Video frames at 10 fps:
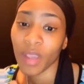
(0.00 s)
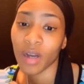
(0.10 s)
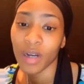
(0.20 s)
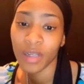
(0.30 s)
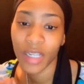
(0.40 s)

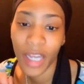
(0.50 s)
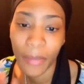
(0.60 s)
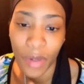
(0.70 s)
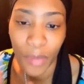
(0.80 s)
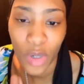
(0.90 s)
Uh, the name
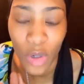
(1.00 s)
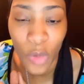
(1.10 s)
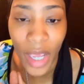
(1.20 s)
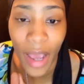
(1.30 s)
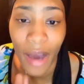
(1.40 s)
of the book
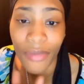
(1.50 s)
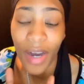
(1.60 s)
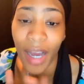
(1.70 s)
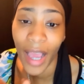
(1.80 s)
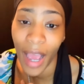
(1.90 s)
we have
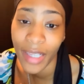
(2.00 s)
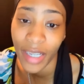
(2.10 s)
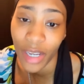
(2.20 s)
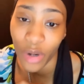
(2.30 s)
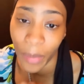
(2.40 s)
a guide to
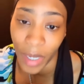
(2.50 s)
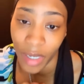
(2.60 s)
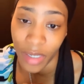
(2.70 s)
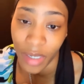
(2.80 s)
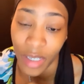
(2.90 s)
inner
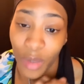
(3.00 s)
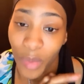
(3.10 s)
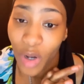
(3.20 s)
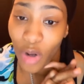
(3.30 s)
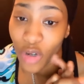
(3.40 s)
peace. It's a
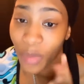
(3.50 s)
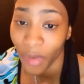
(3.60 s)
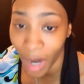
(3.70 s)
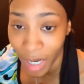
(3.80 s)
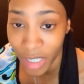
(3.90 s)
book on
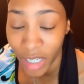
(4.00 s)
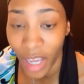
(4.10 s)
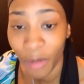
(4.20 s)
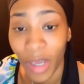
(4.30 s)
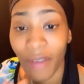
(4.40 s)
numerology,
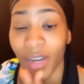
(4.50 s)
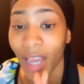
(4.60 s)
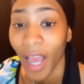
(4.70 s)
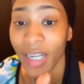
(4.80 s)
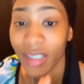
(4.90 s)
and we have a
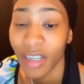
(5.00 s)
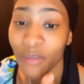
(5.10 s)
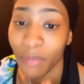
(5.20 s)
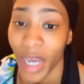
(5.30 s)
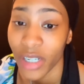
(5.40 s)
guide to self
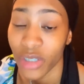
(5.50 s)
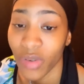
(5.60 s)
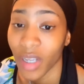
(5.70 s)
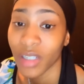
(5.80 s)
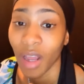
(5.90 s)

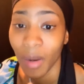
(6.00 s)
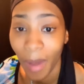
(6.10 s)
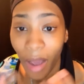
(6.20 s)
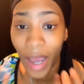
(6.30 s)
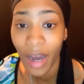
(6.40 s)
mastery. It's all
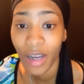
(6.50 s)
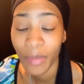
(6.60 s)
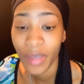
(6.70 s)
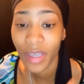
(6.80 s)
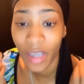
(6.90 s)
about
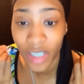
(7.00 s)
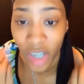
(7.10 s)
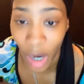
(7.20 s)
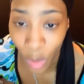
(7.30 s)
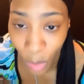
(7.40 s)
alchemy and
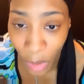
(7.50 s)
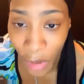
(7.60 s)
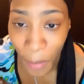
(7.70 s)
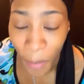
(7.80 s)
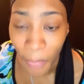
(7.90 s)
shadow work.
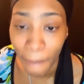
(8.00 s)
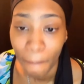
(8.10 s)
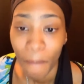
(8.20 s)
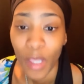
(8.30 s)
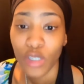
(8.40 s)

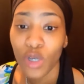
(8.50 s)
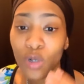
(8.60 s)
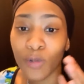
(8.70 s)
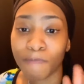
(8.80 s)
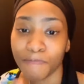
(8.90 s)

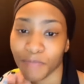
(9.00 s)
So